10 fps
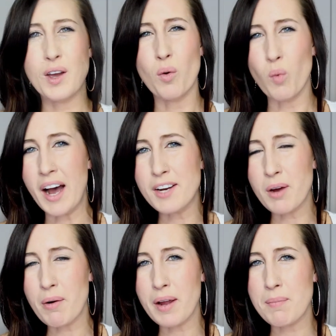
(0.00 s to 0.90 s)
Why do
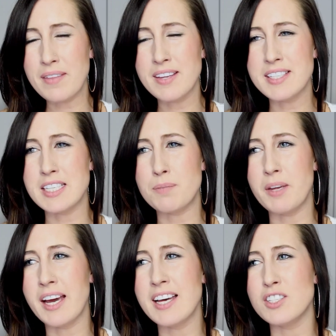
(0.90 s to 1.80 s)
I recommend this? It's
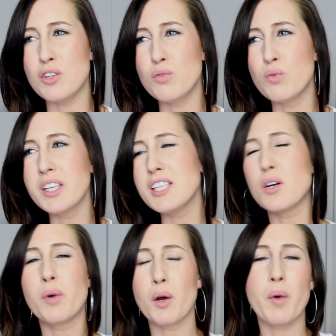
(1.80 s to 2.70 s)
because you really
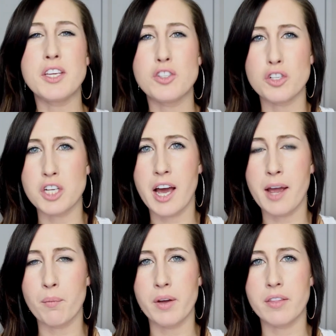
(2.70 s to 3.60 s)
don't want to waste your
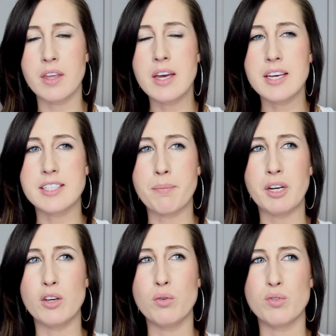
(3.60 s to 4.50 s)
time with
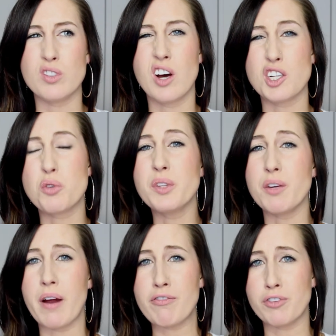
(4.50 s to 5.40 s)
somebody who is not truly
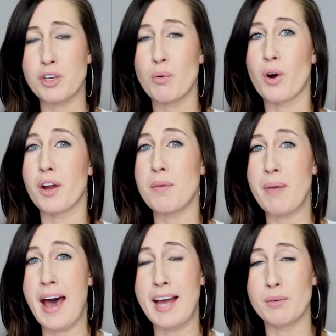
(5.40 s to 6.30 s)
right for you or
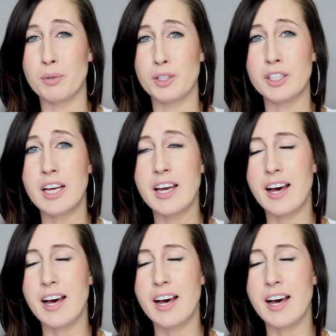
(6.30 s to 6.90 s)
compatible.